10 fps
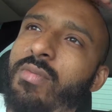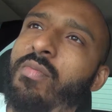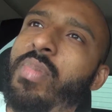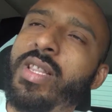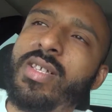
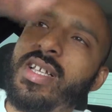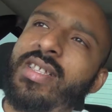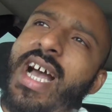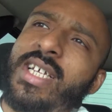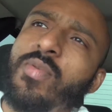But they'll take the
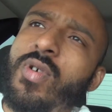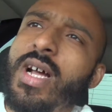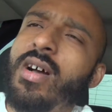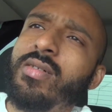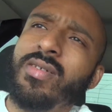dashboard
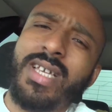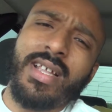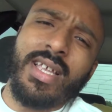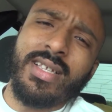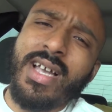out. They'll
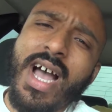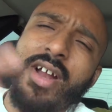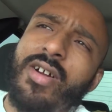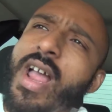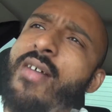take the
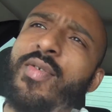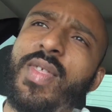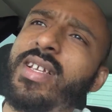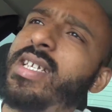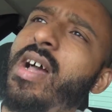entire
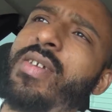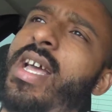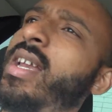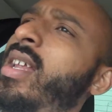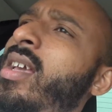everything, sound
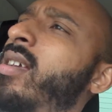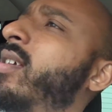deadening,